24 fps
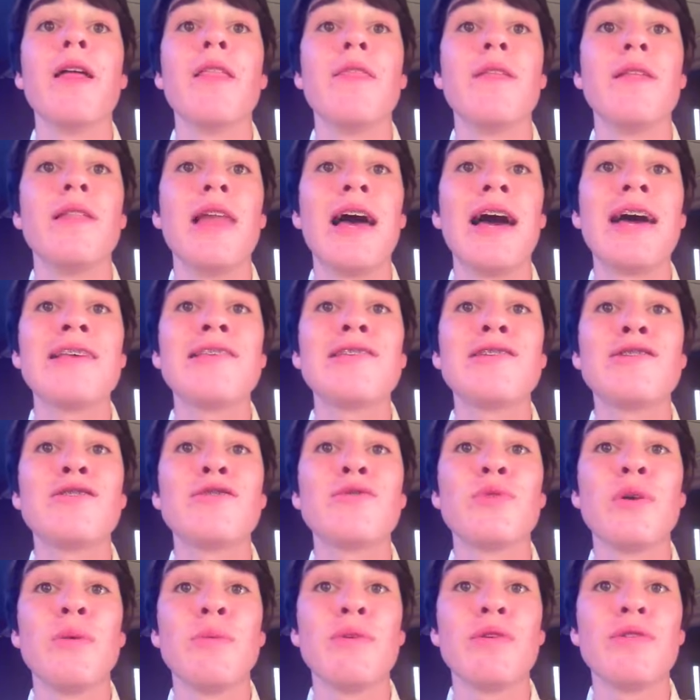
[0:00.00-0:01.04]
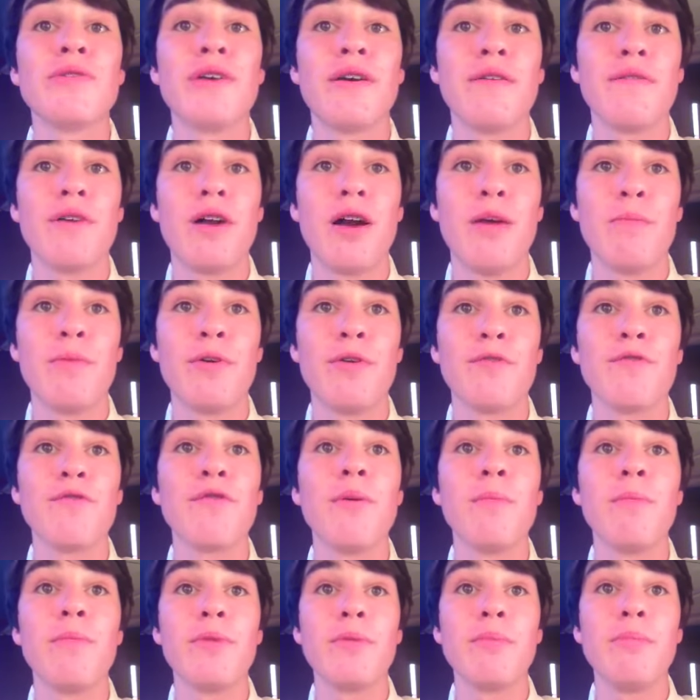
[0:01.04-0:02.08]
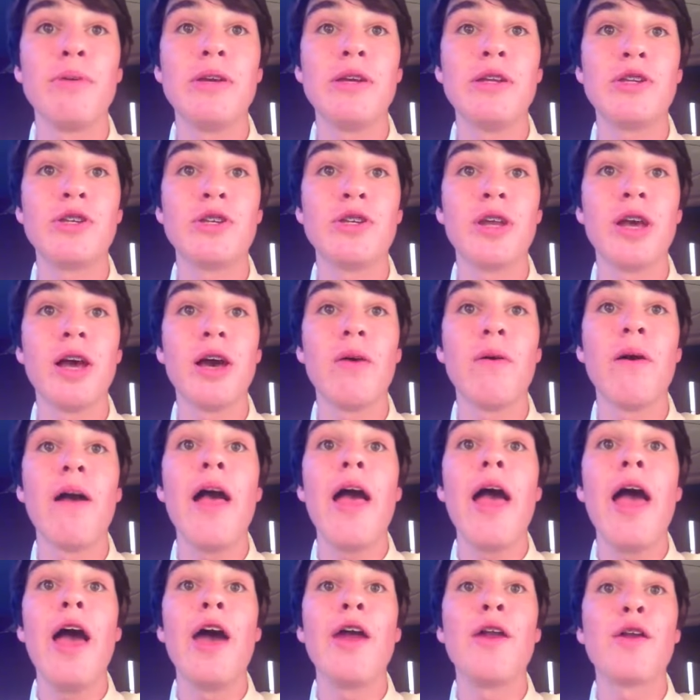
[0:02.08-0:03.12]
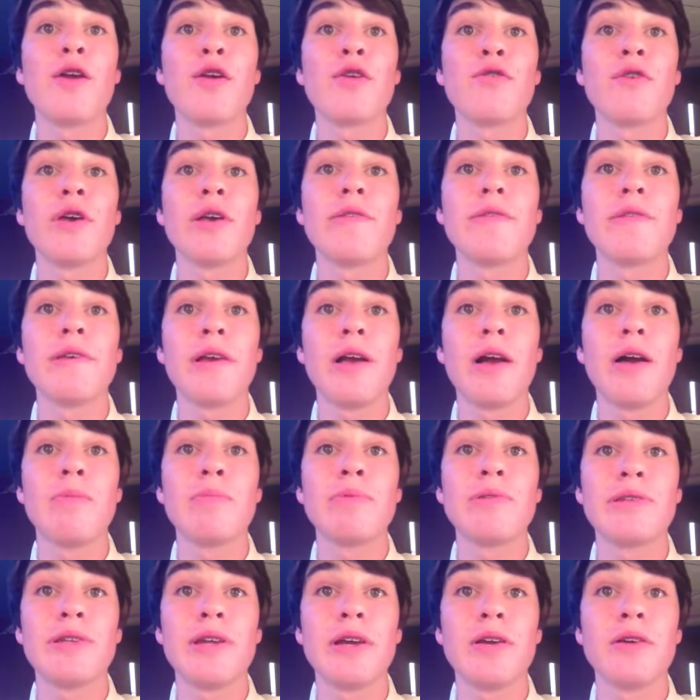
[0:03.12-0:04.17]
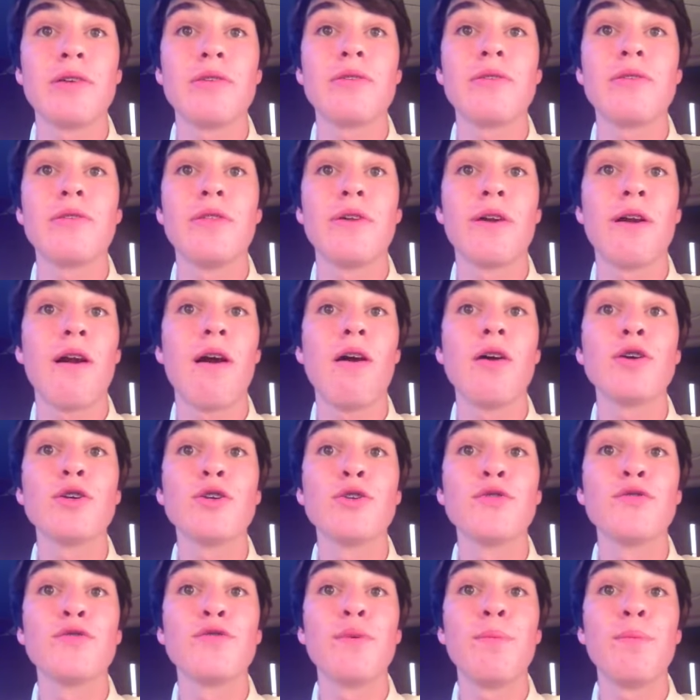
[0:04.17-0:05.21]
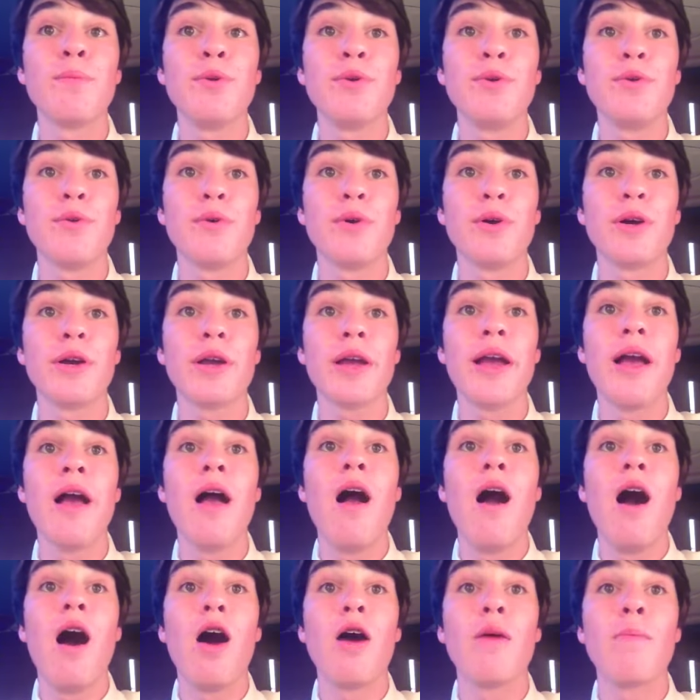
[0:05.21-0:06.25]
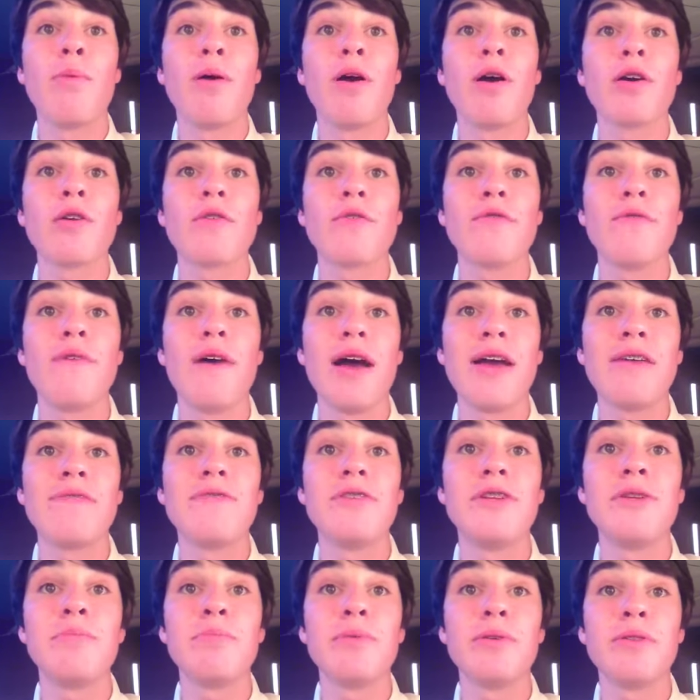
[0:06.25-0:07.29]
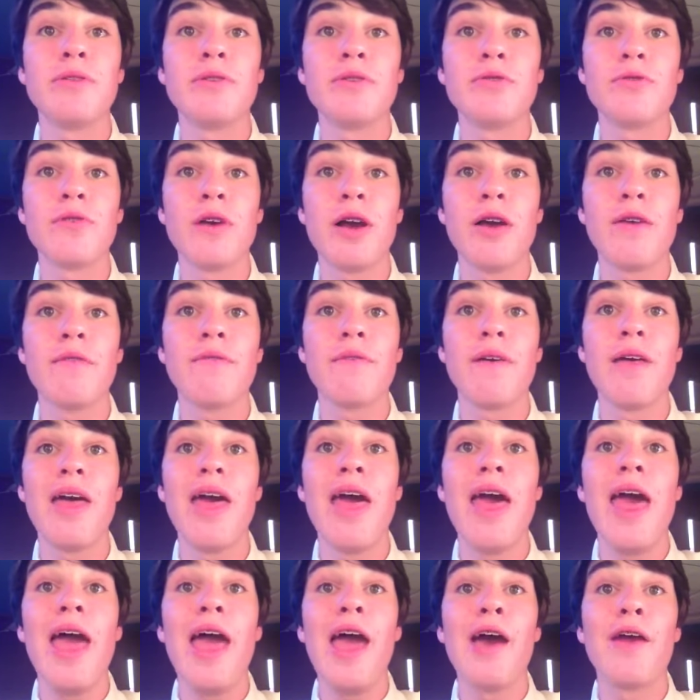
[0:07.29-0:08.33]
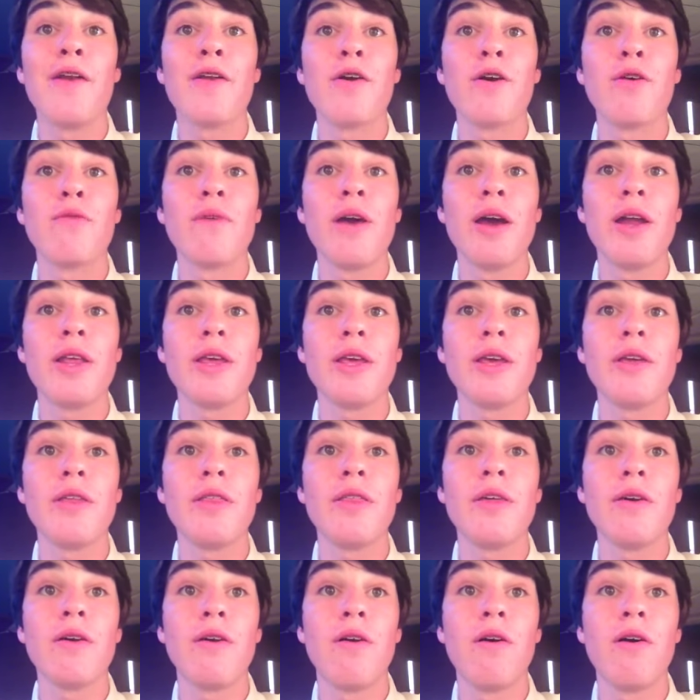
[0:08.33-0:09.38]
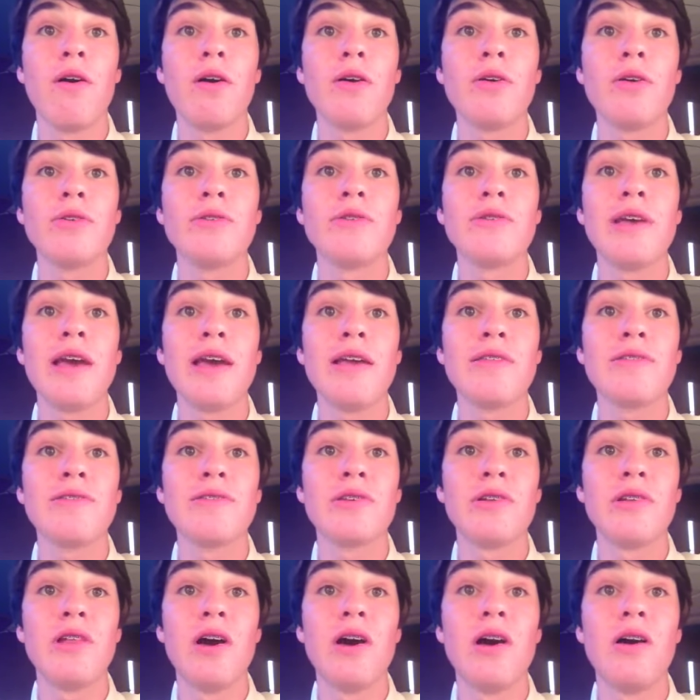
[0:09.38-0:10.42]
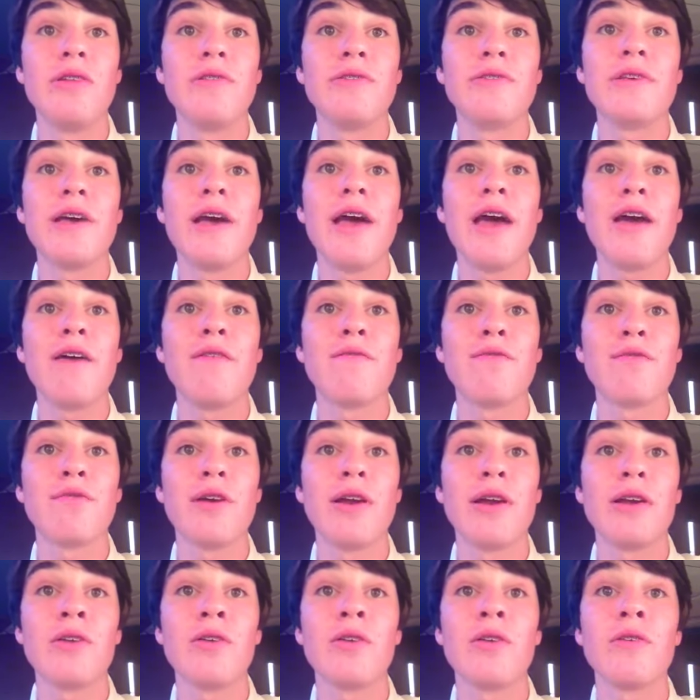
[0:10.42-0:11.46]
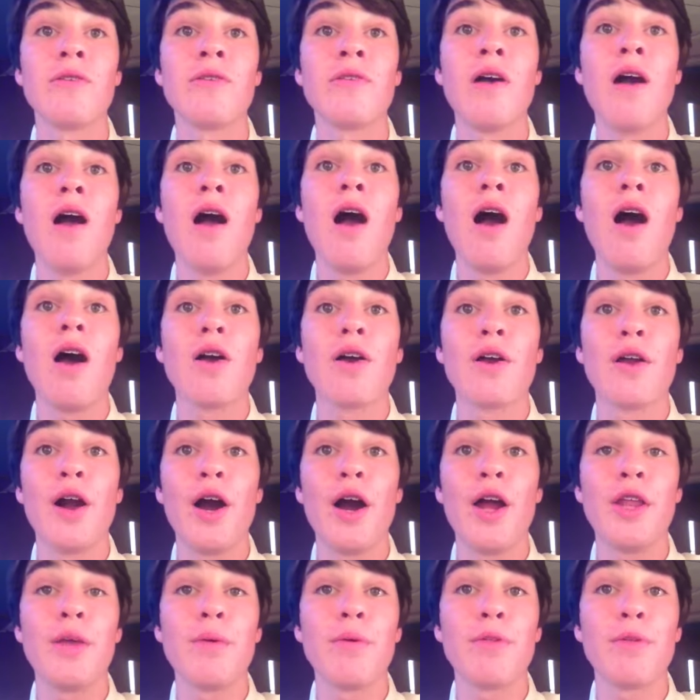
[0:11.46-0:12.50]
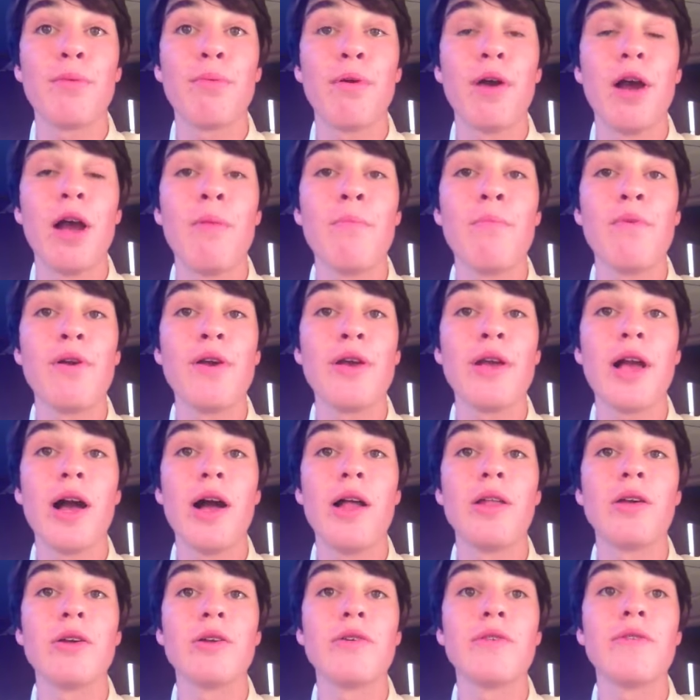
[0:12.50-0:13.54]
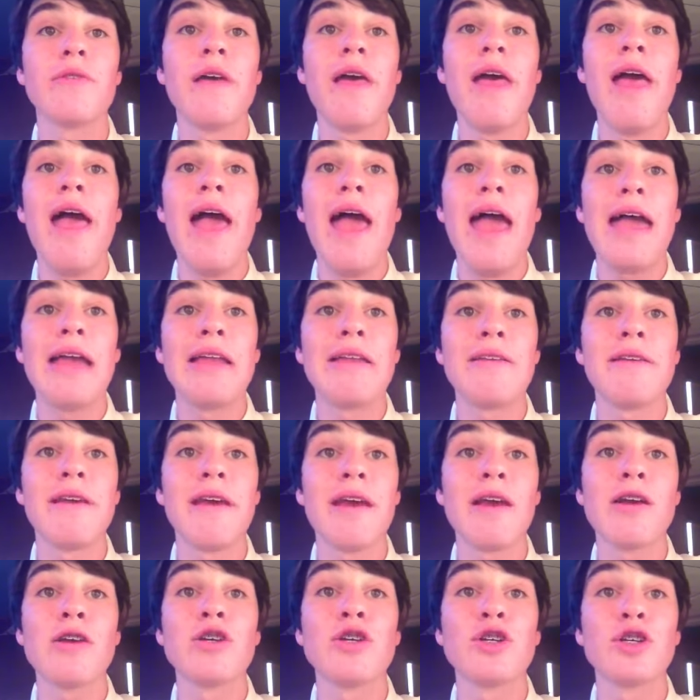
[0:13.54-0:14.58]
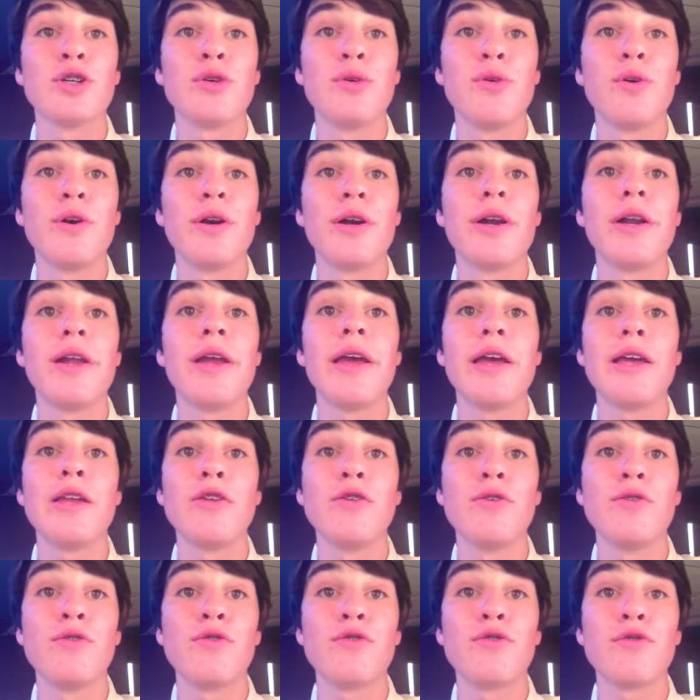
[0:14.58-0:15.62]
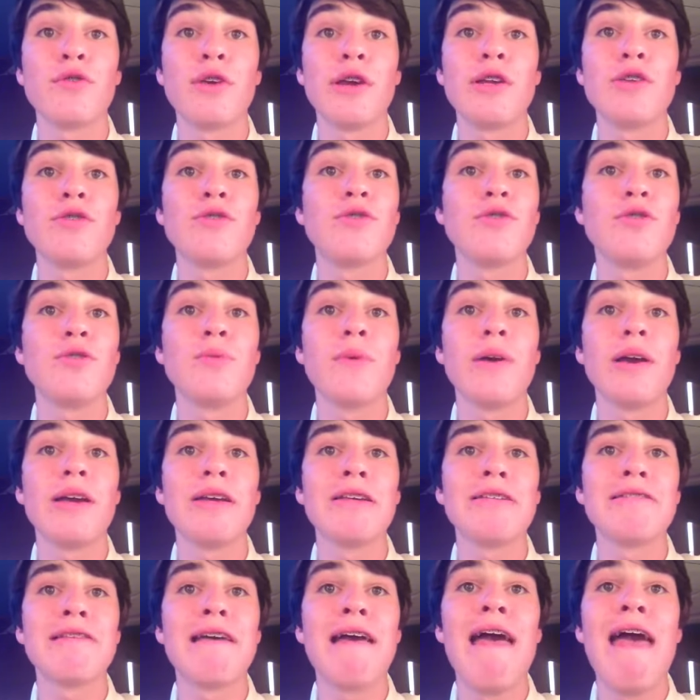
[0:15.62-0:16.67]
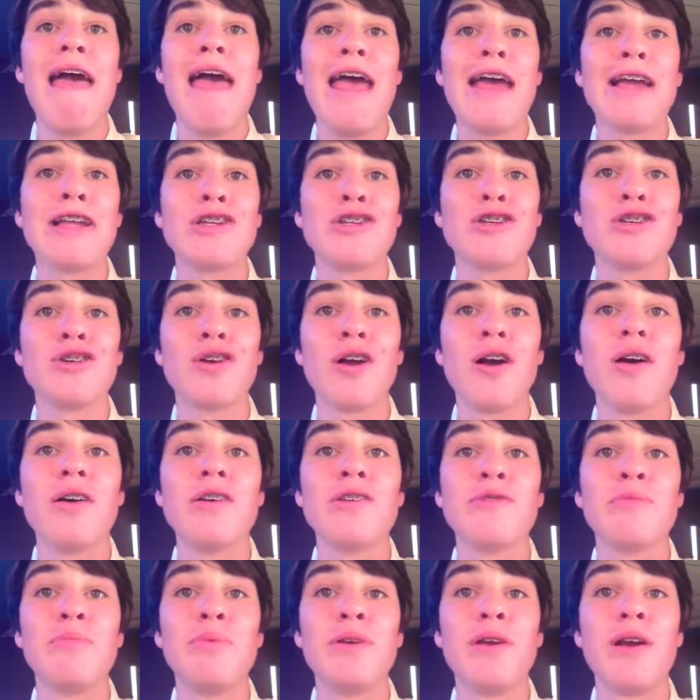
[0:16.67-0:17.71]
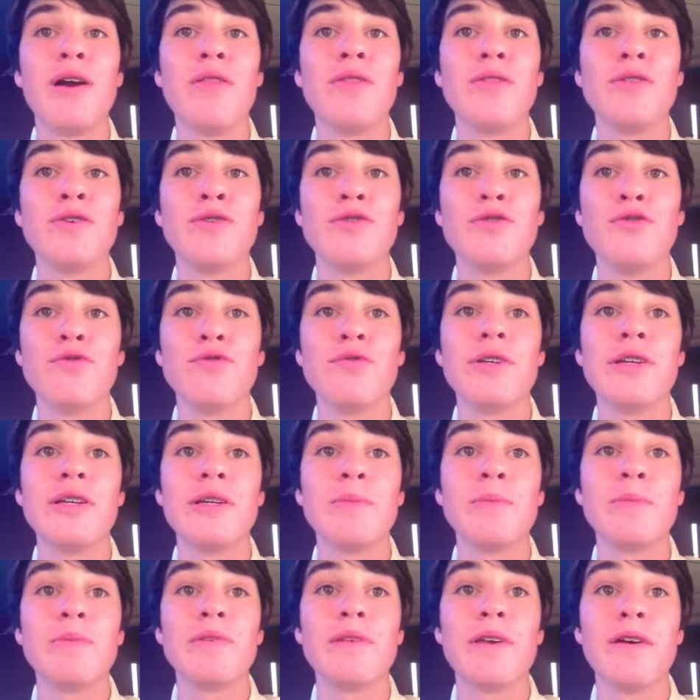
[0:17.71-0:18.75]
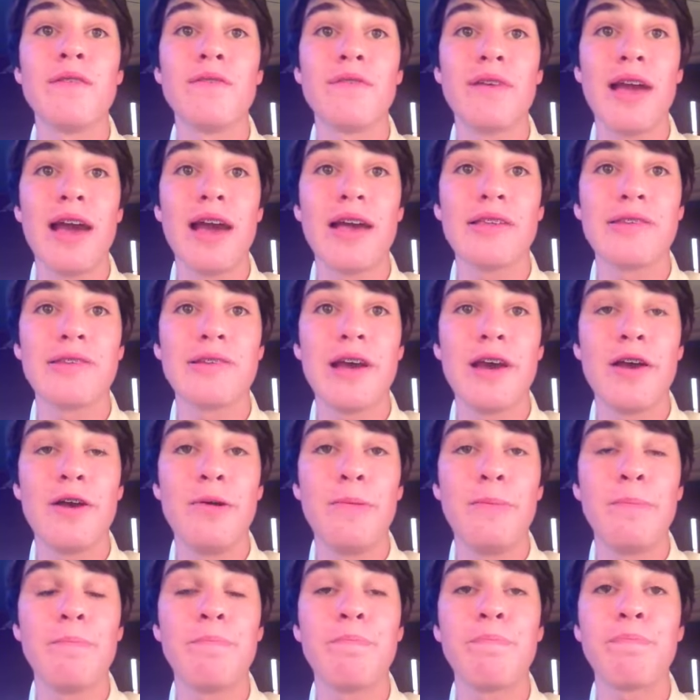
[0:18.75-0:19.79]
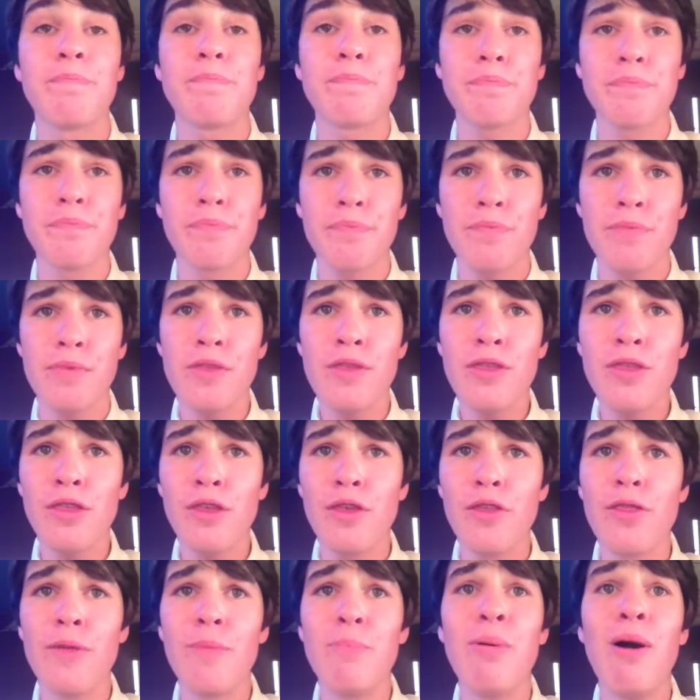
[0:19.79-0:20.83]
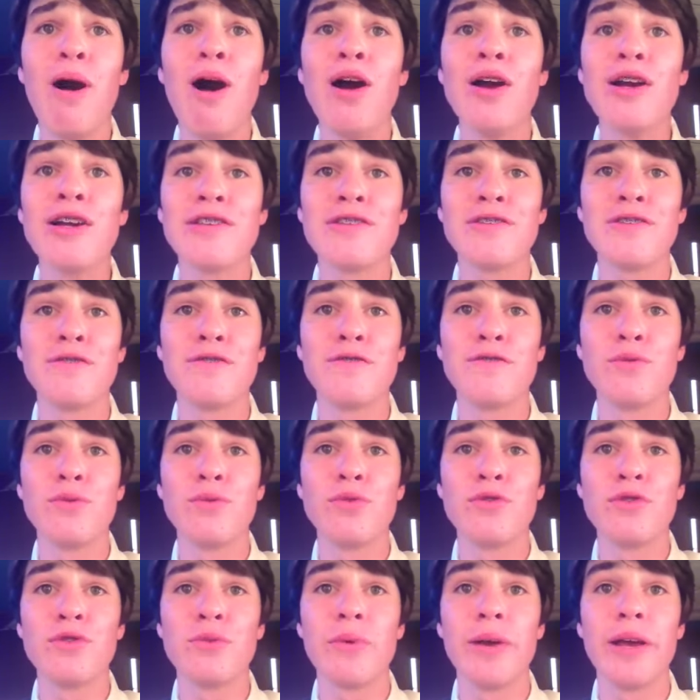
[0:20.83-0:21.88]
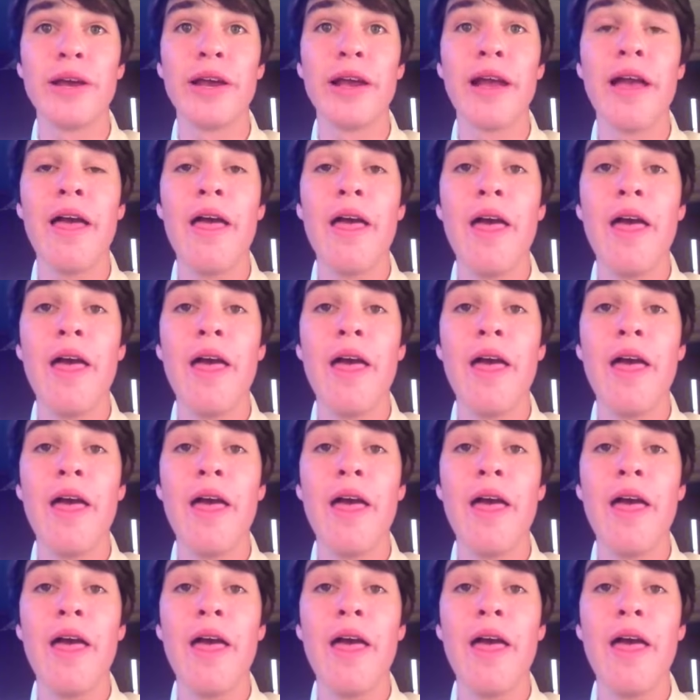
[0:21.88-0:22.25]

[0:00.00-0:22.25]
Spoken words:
The last swimmers have come in from the beach now and are dressing upstairs. The cars from New York are parked 5 deep in the drive, and already the halls and salons and verandas are gaudy with primary colors and hair shorn in strange new ways, and shawls beyond the dreams of Castile. The bar is in full swing,